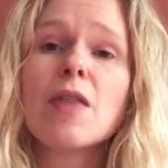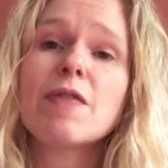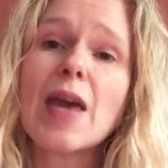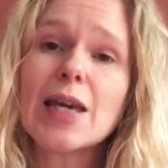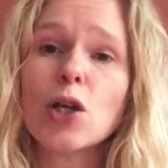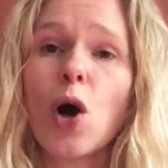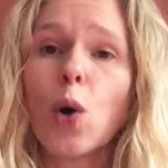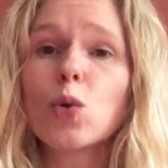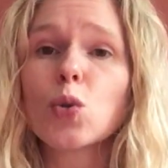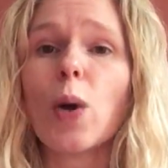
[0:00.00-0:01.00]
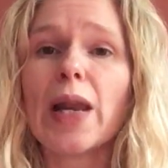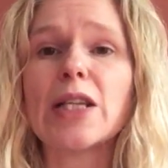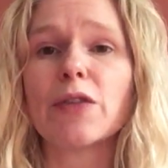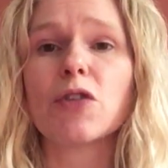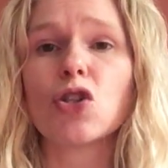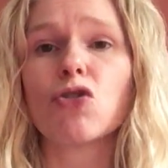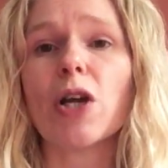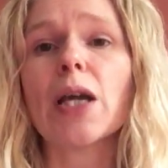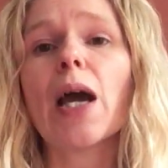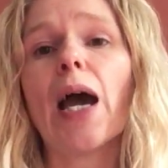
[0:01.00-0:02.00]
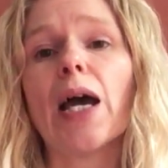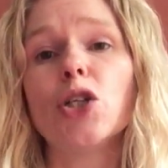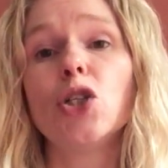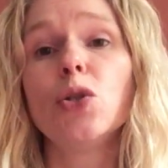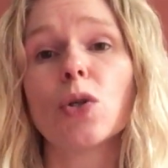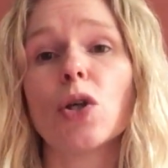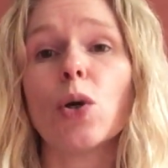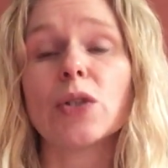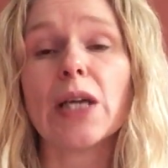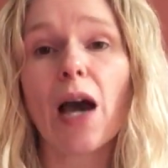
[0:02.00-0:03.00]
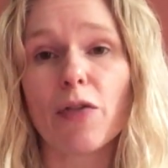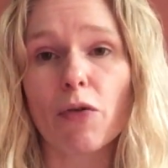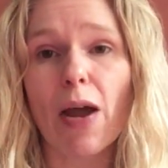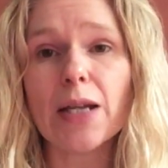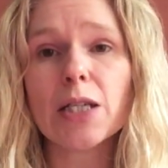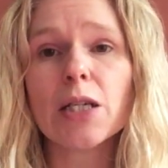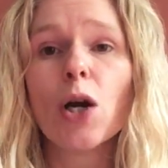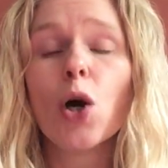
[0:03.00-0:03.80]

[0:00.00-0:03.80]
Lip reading: they can hold one end of the string and you can hold the other end.